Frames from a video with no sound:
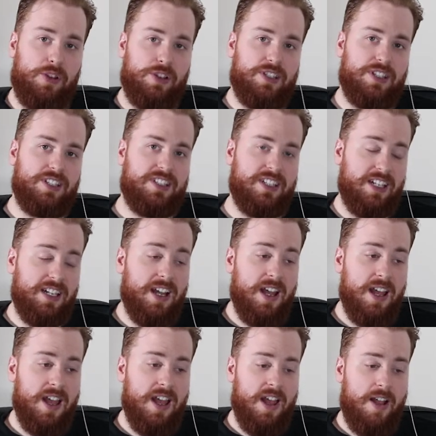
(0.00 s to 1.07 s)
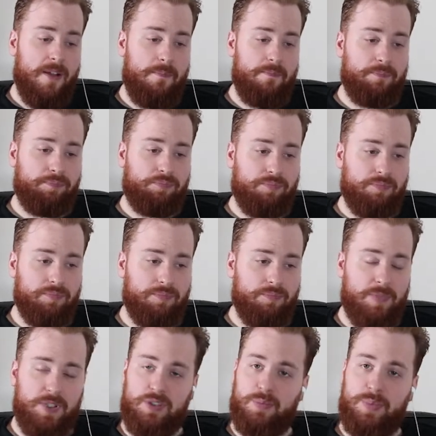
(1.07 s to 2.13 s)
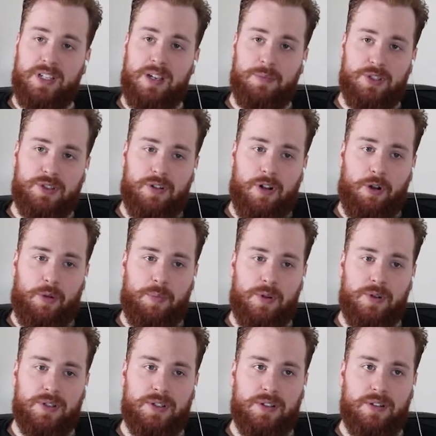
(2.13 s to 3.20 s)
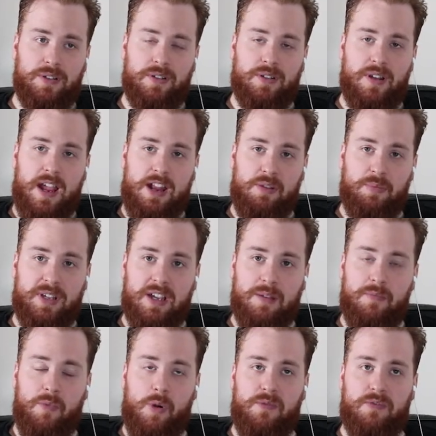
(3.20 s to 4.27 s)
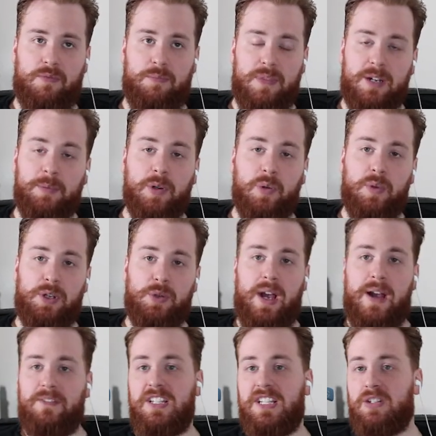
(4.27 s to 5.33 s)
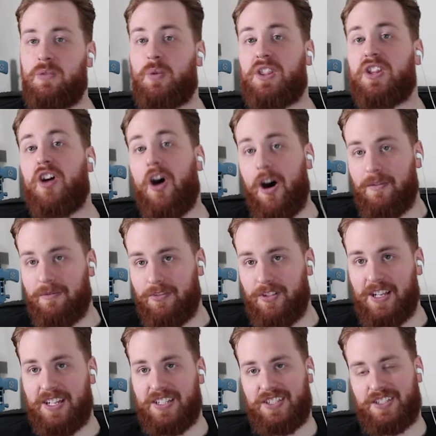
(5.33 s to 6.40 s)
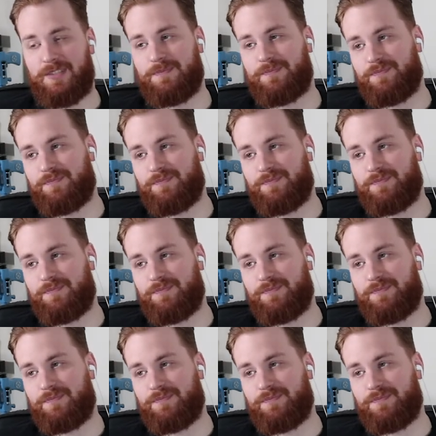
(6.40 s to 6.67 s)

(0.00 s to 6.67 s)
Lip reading: succeed. But you'll become a stronger person and you'll become more formidable when you have to deal with conflicts.